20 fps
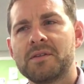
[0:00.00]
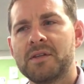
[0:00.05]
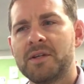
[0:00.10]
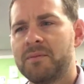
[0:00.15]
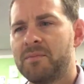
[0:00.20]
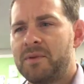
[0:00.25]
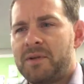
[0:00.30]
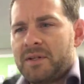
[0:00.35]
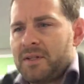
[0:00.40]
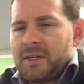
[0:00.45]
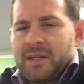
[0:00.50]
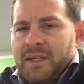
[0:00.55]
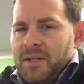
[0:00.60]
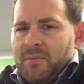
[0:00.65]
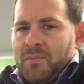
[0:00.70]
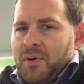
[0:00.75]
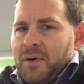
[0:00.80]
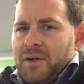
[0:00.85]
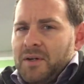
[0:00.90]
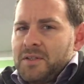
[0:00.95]
They've been like in
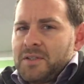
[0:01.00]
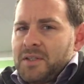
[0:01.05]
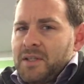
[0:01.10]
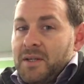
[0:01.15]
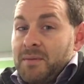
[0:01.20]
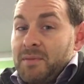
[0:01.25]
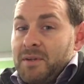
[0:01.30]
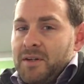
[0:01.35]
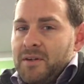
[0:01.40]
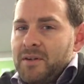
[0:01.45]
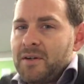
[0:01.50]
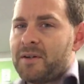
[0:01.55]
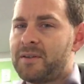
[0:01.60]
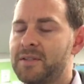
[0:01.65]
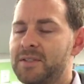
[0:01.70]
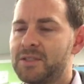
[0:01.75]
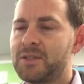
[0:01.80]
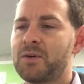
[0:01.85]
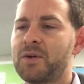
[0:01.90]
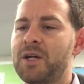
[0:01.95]
Persia. They've been in all
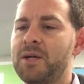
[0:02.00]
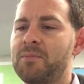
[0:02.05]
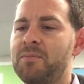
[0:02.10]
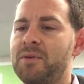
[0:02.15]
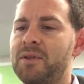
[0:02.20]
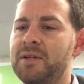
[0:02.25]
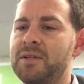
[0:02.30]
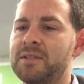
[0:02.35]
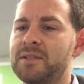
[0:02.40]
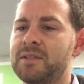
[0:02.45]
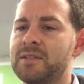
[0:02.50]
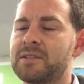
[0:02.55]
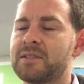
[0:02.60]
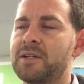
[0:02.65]
these great places.